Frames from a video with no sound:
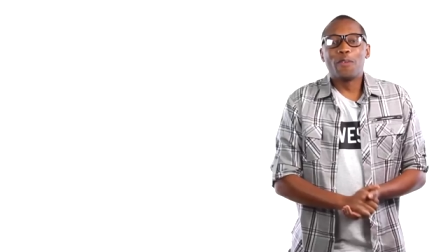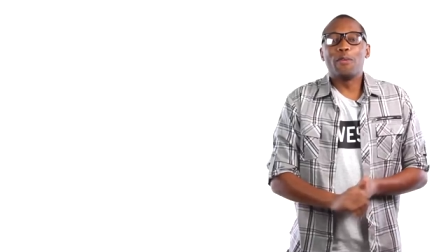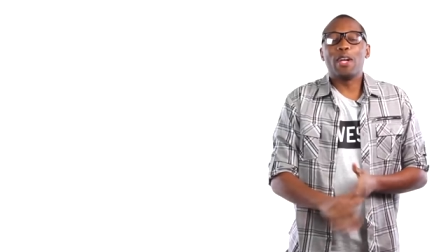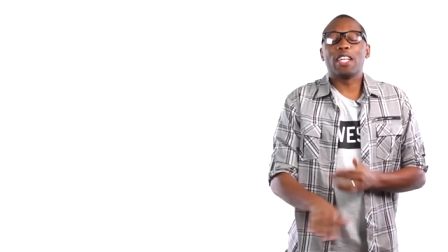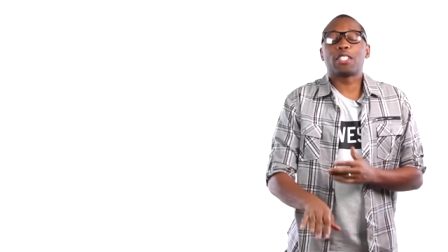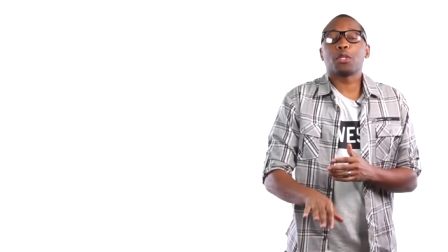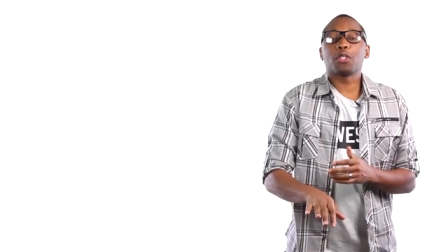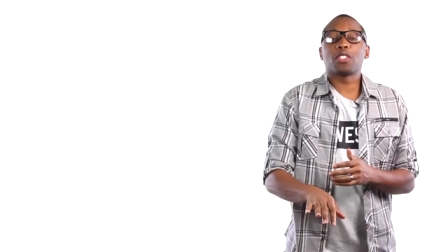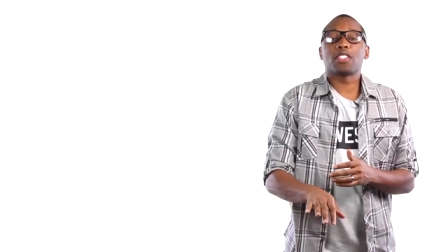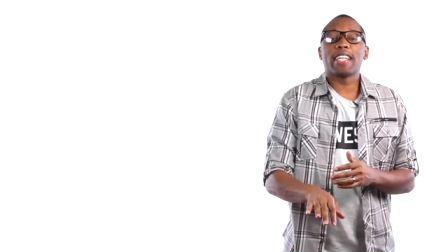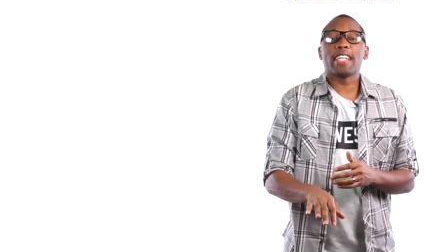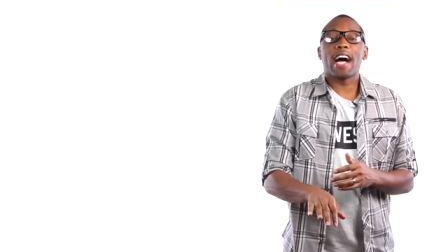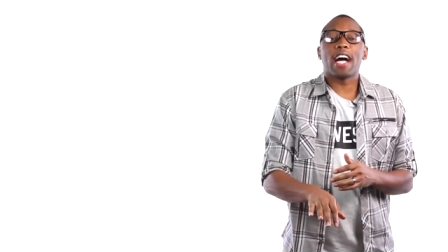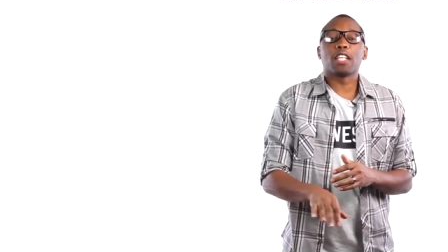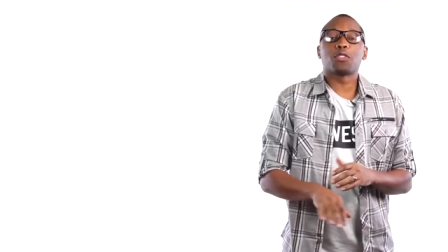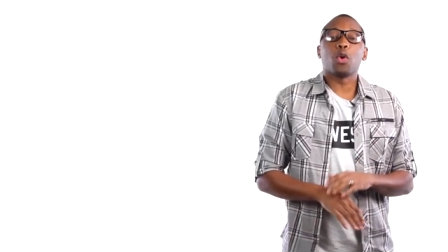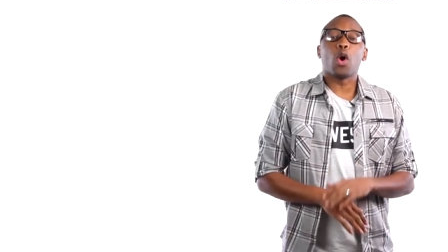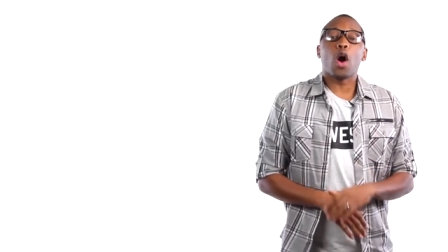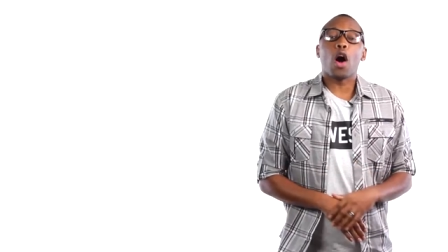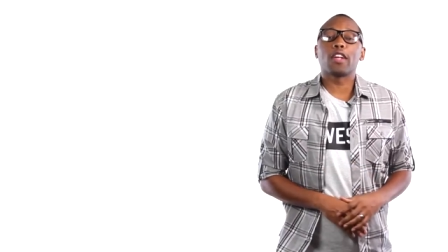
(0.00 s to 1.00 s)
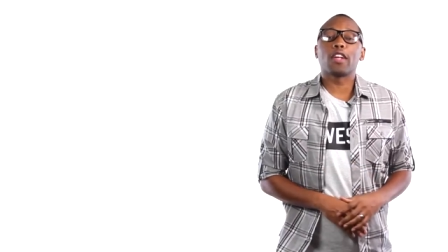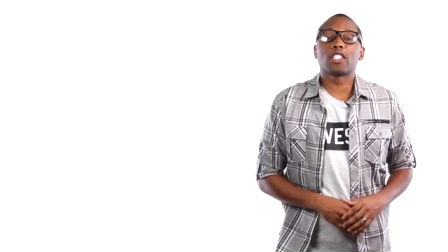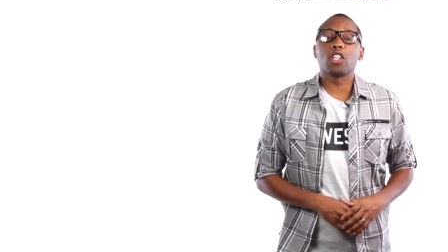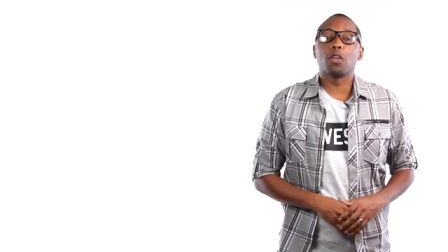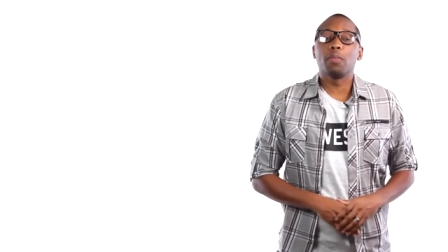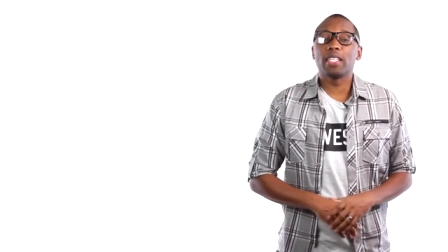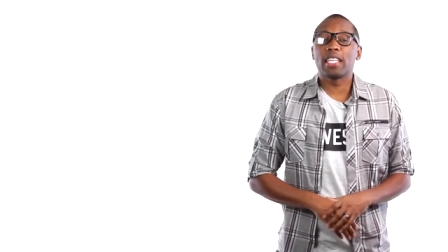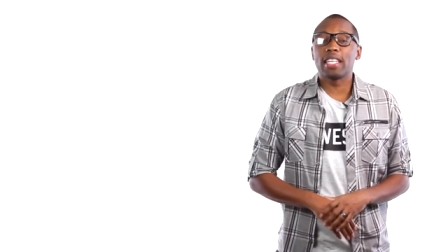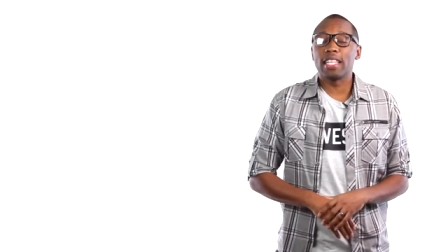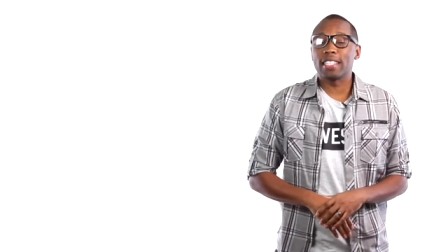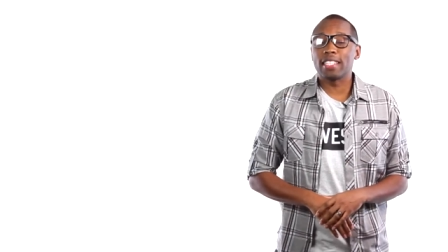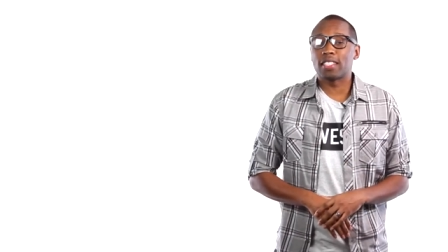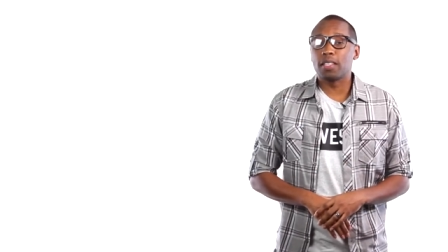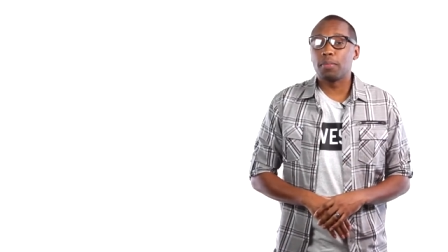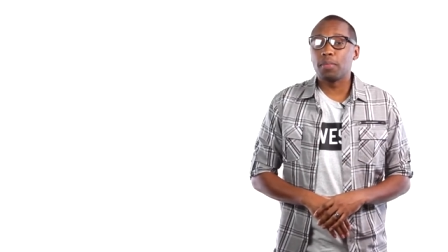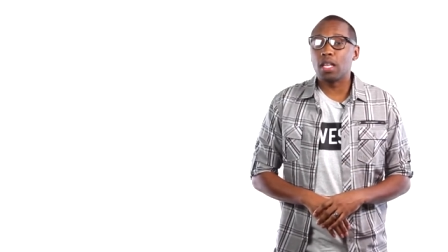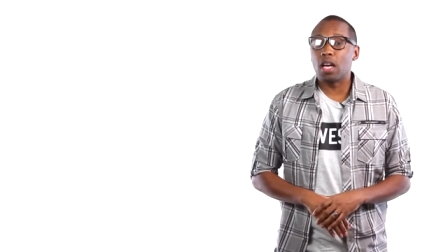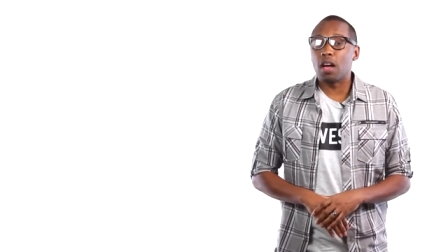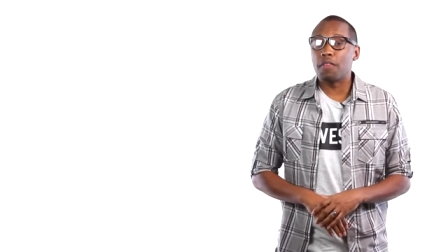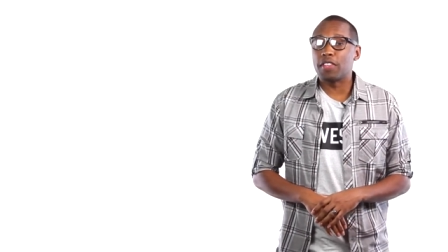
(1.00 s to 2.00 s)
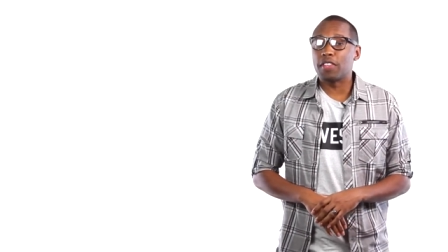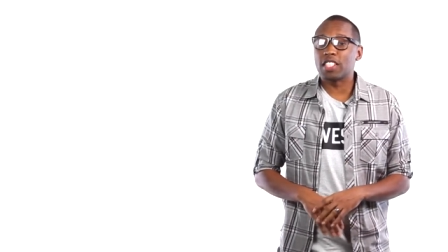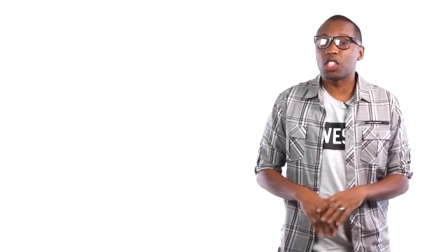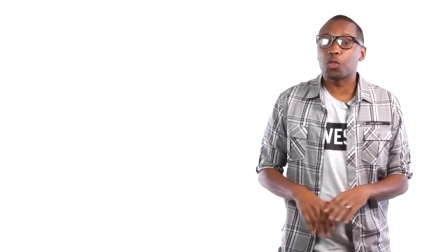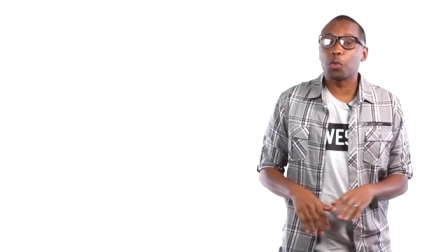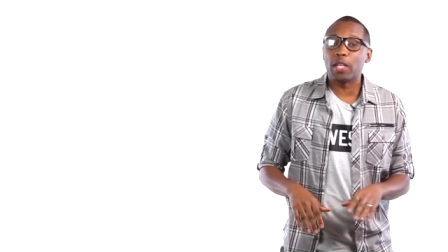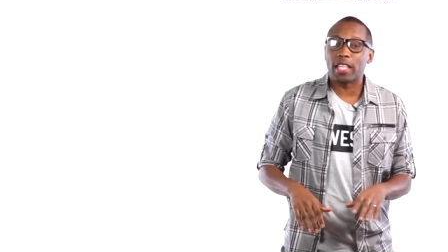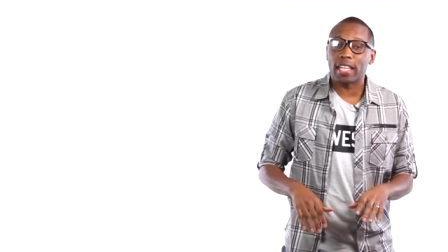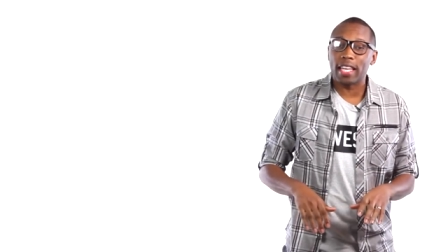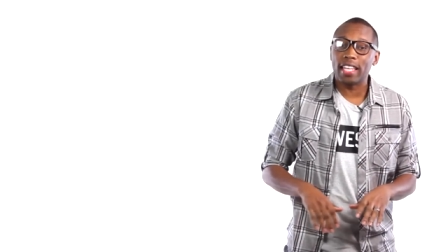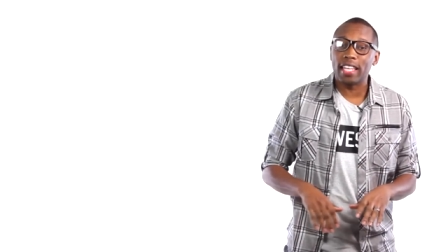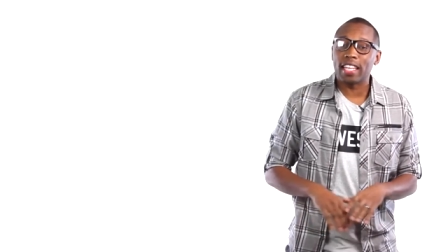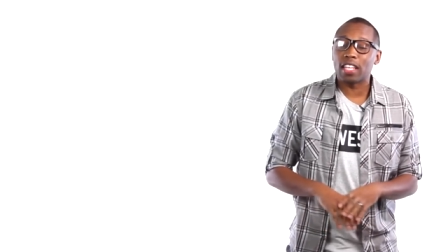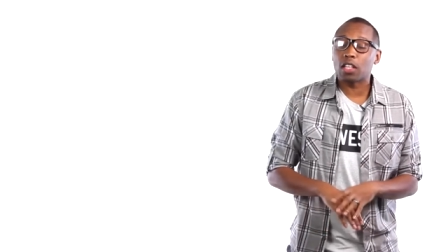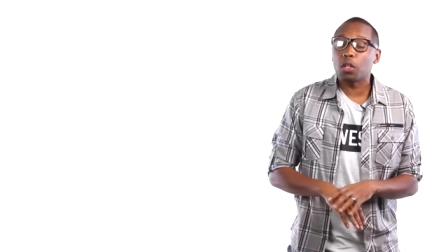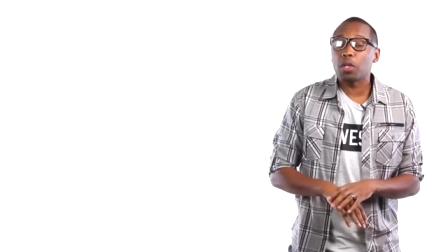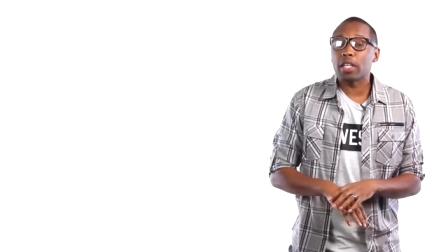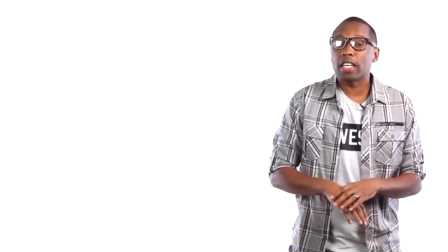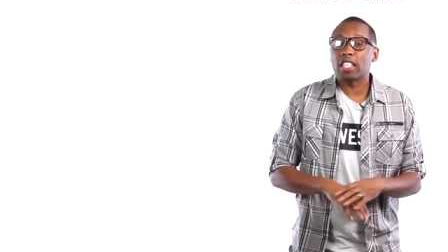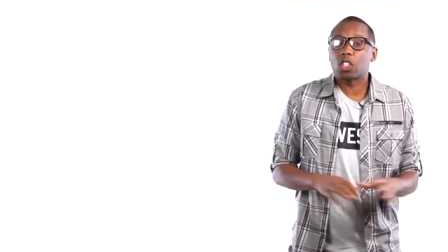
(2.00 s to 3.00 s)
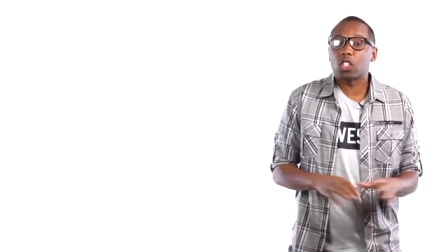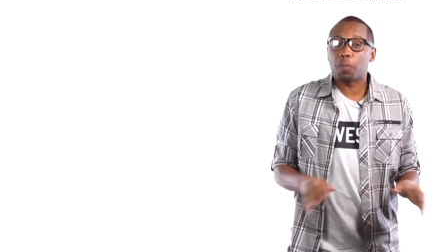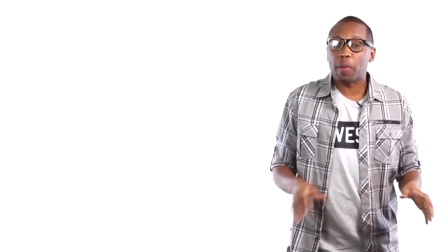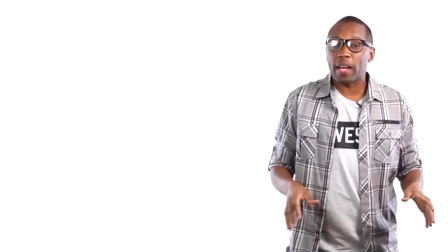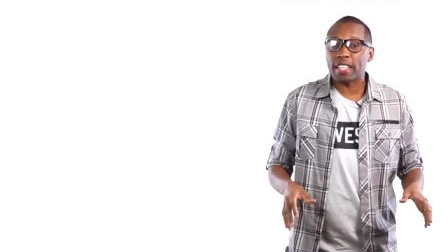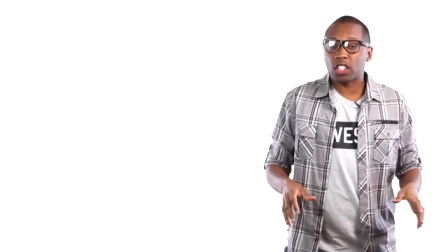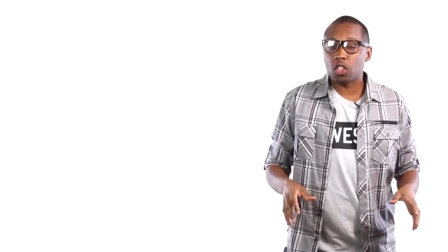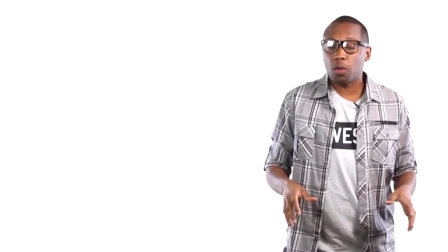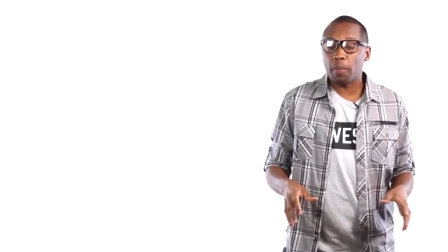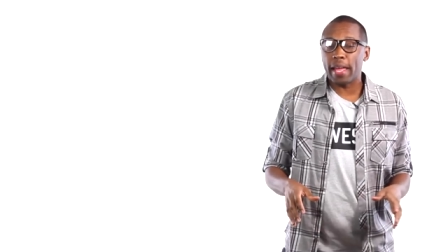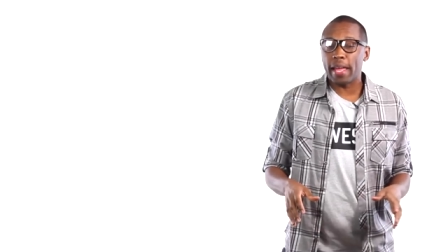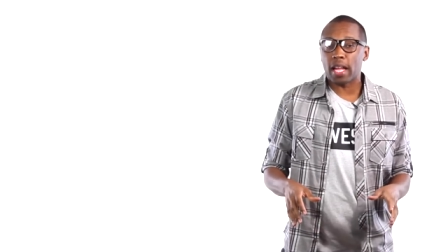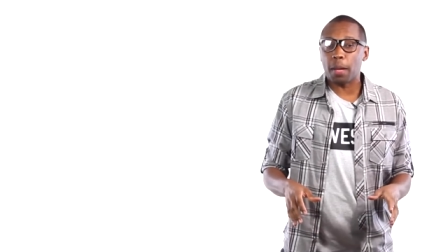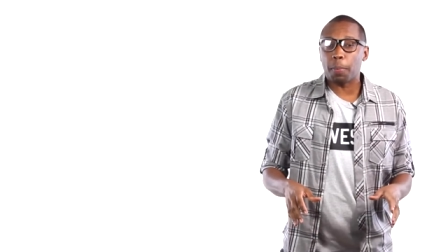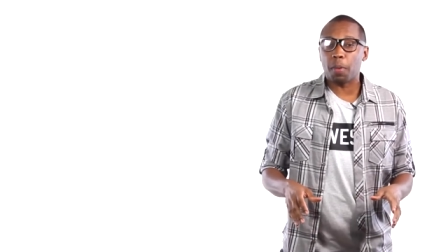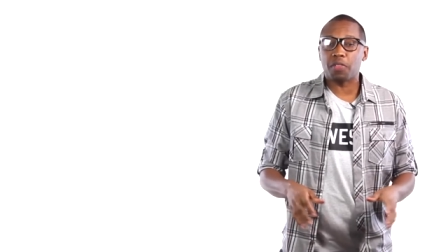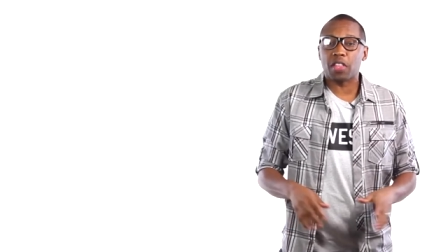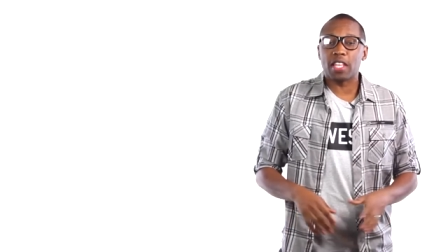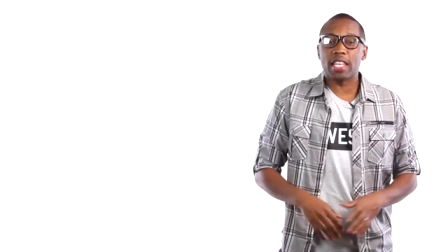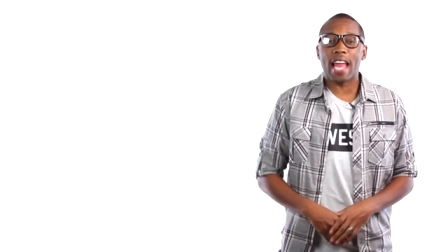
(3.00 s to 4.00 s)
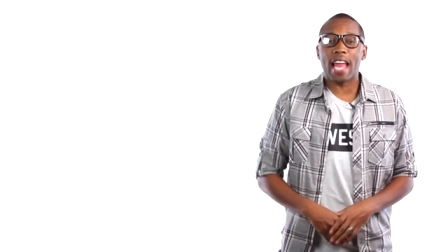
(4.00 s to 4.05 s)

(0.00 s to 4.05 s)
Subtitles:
Retro styles will also be getting some love this weekend, including a special makeup of the